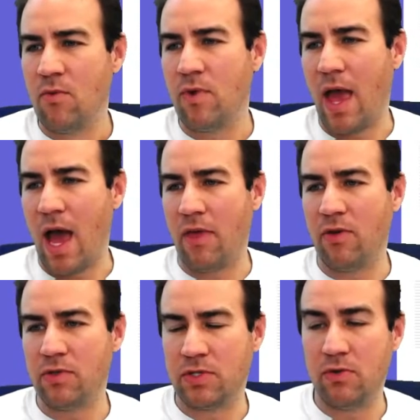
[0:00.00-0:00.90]
We add
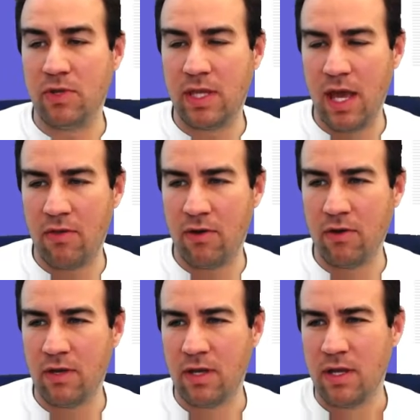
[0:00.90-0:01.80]
those two
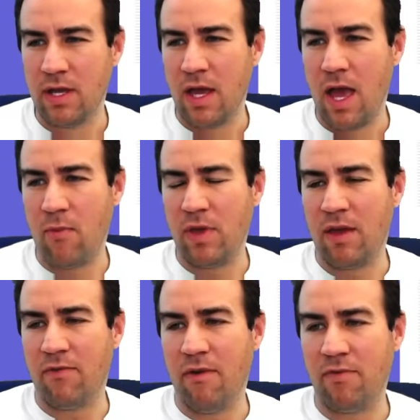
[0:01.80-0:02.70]
together, and we
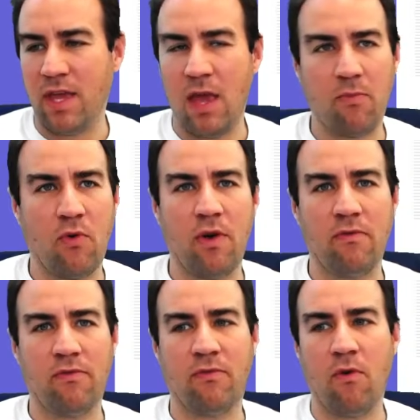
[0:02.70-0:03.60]
get
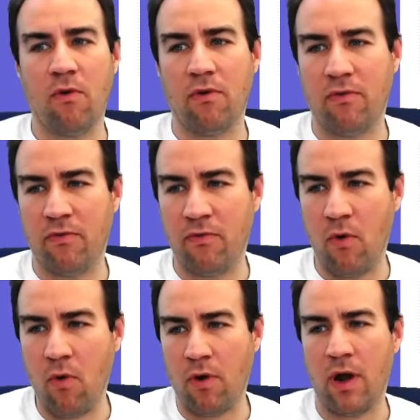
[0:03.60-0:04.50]

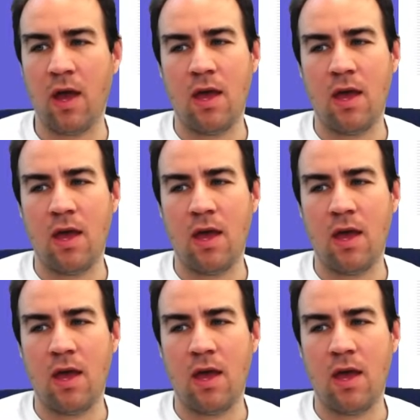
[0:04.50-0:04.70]
58.44